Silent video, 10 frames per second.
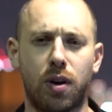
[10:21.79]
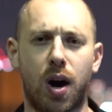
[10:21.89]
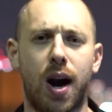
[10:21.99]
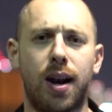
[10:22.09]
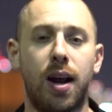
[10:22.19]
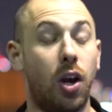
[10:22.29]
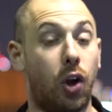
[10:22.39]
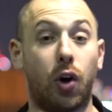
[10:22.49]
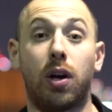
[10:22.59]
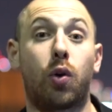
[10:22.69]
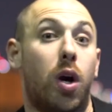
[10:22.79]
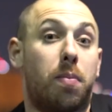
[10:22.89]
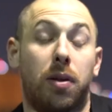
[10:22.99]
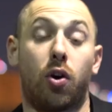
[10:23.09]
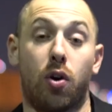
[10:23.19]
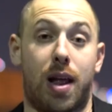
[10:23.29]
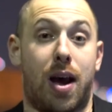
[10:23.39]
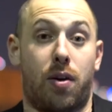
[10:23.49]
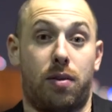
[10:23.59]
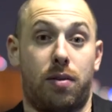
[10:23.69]
All right, you're gonna creep the girl
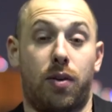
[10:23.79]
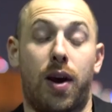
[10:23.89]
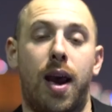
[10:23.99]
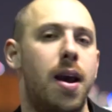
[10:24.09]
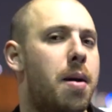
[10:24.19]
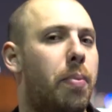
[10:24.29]
out, okay?